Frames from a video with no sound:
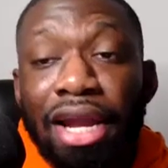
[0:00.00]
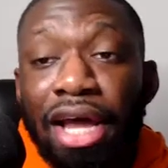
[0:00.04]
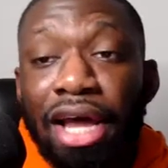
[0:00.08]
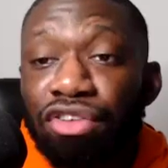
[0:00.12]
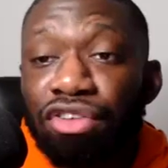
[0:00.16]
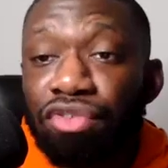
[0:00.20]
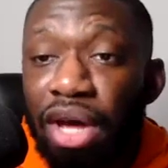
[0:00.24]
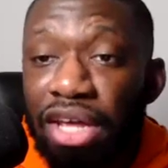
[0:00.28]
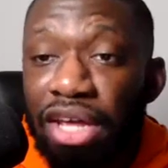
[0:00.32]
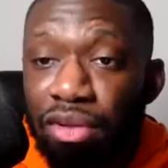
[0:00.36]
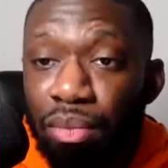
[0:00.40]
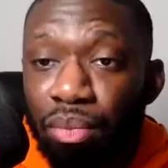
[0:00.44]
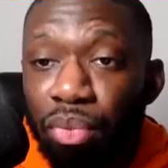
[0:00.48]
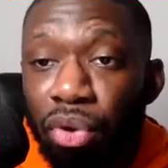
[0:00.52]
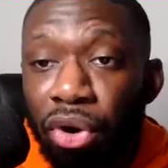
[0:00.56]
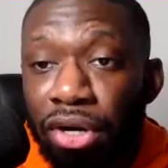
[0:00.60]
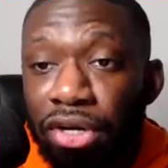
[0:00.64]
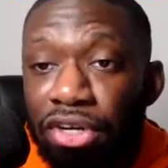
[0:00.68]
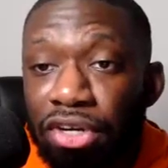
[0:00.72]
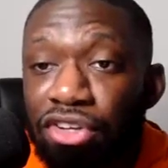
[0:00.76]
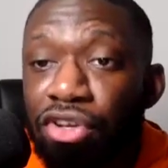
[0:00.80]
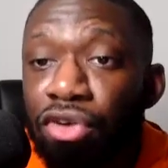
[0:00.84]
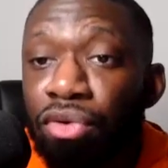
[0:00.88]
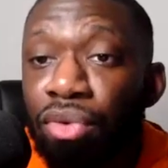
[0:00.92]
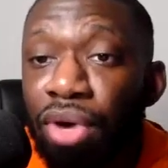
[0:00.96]
And that's why it's
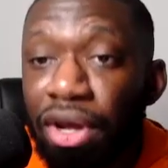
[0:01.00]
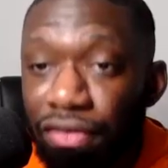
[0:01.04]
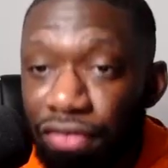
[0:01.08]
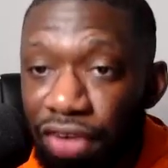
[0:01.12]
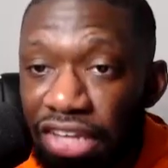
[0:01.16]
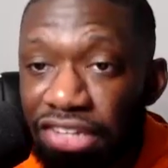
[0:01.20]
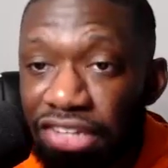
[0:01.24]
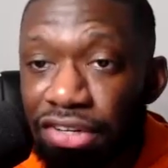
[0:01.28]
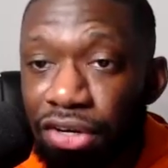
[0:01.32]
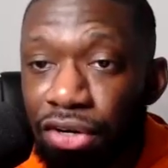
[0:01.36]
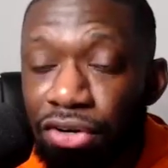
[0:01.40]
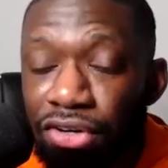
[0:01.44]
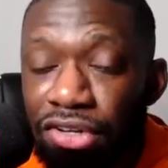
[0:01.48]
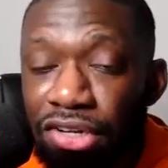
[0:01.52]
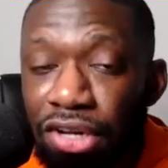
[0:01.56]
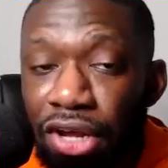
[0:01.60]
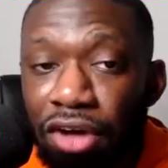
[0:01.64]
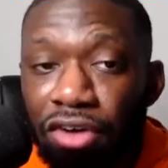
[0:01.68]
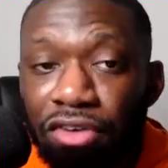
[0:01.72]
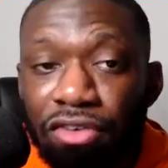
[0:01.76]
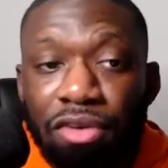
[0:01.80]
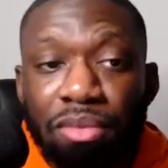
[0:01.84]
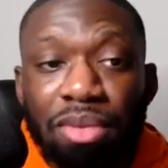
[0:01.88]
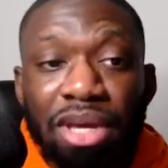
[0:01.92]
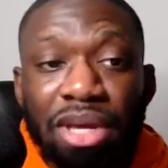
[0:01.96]
important to invest in yourself.